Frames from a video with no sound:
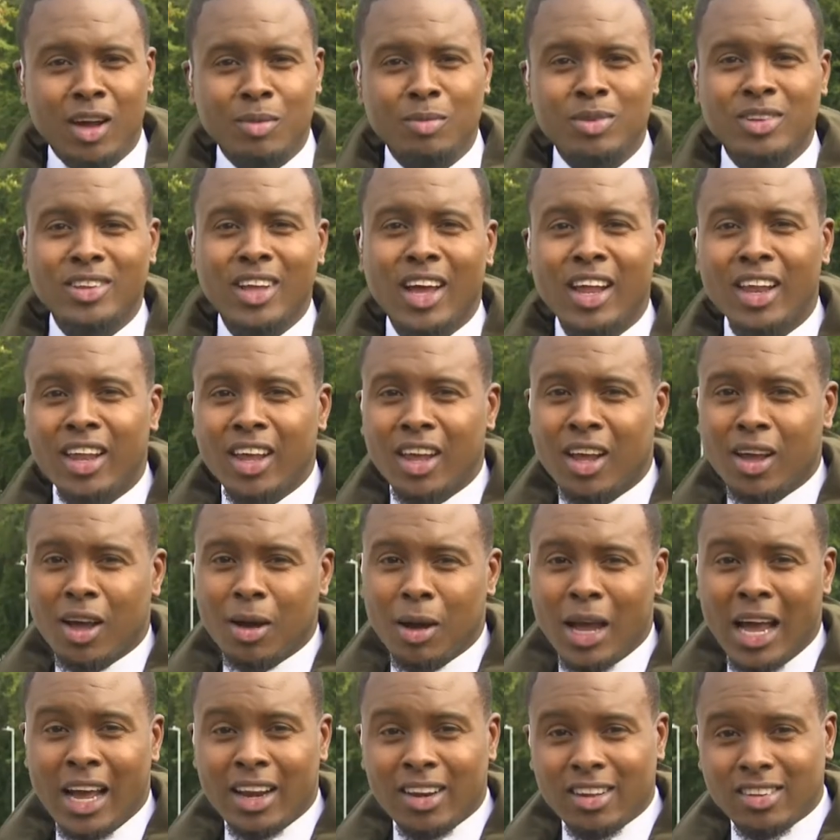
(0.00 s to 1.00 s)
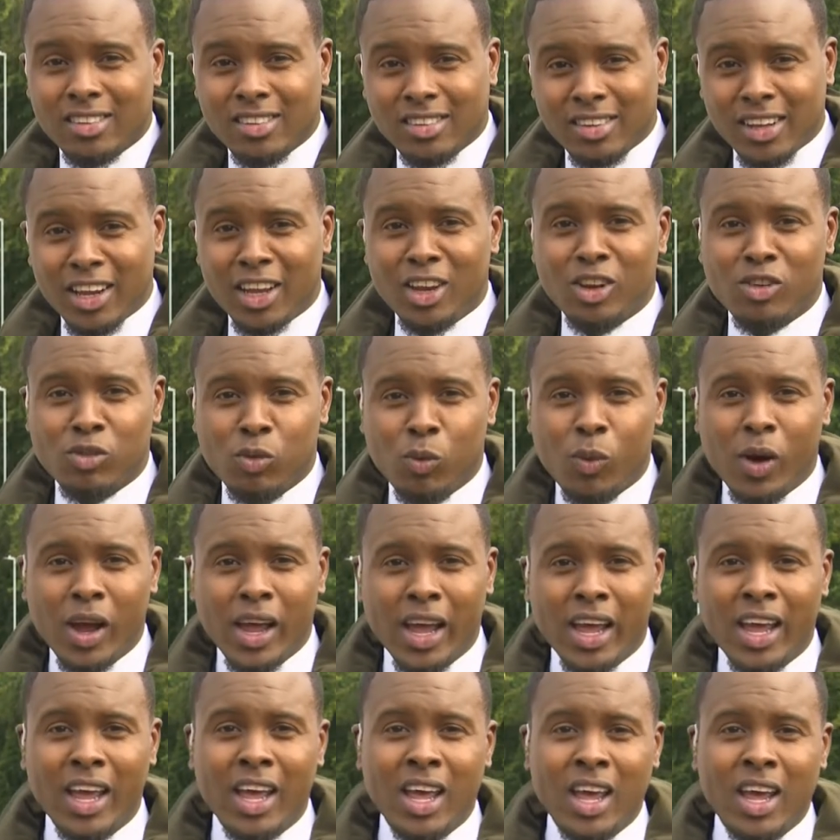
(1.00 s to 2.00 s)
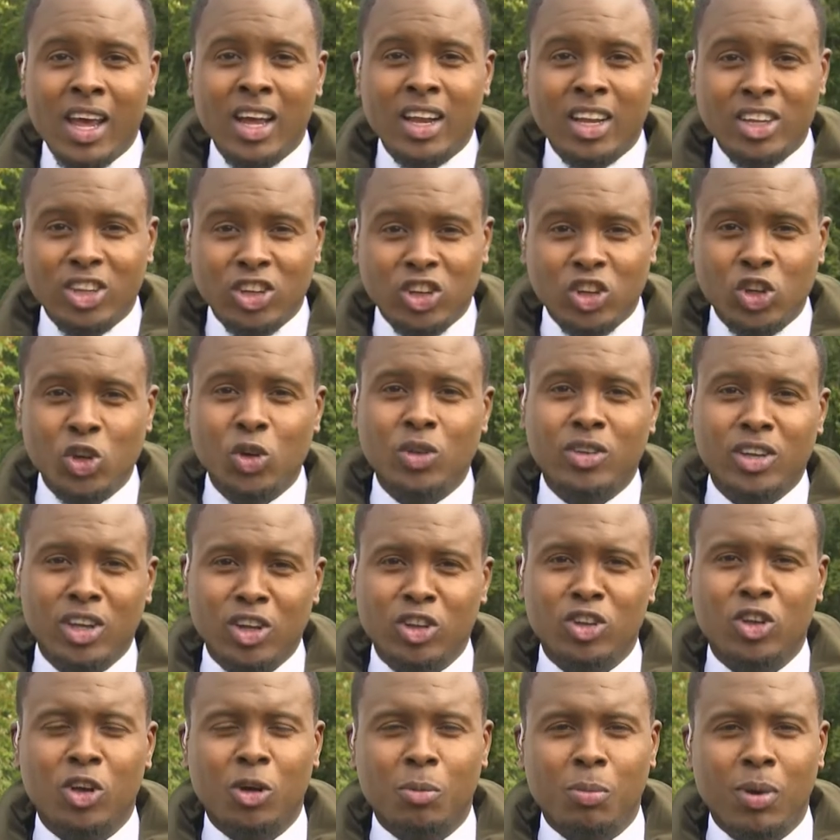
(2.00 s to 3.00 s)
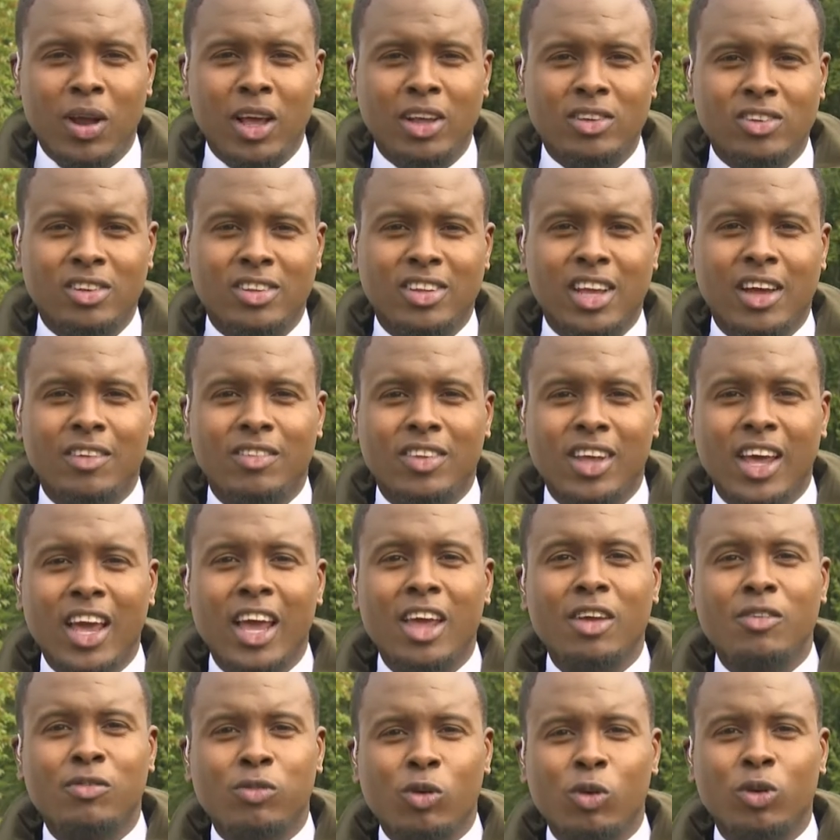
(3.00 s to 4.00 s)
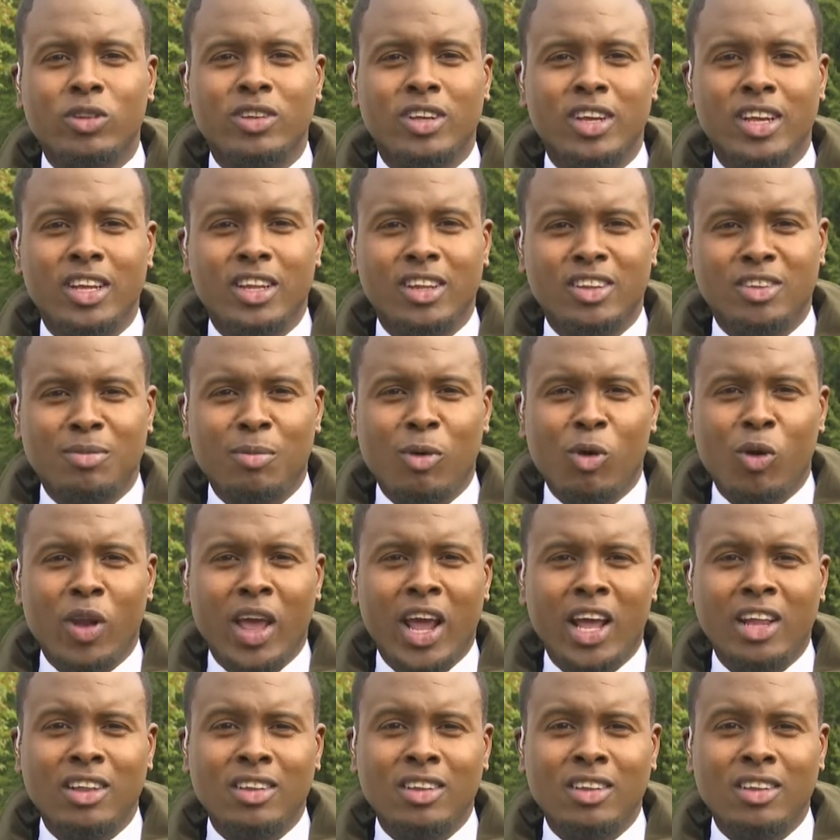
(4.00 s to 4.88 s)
I'm standing at the scene of where the shooting took place just after 8.40 this morning.